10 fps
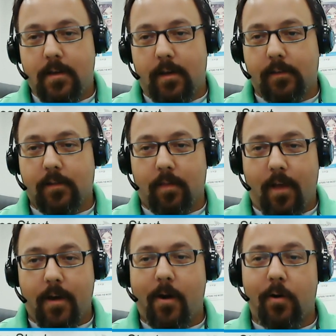and it's a
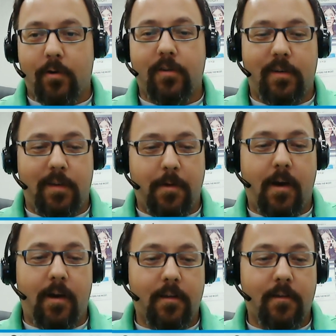lot harder to
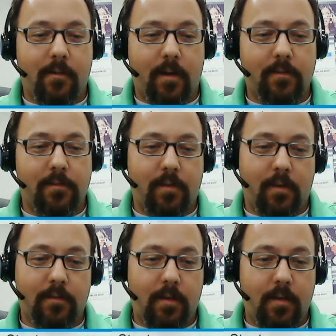debug your
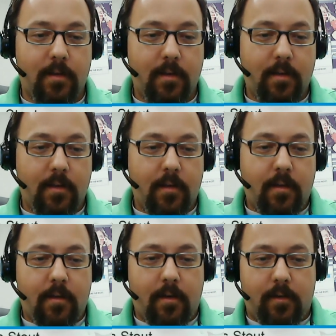XSLT.
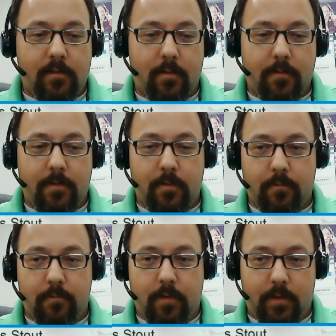So if
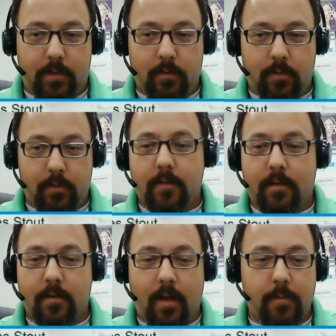you use
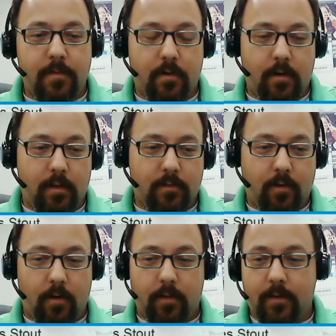content types, you're going to get
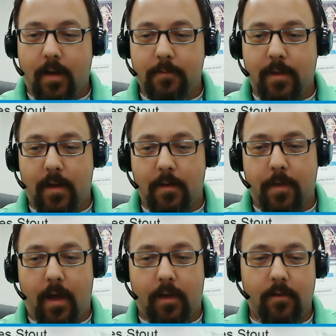strongly typed data
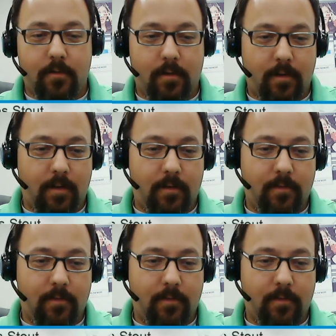back. You're going to get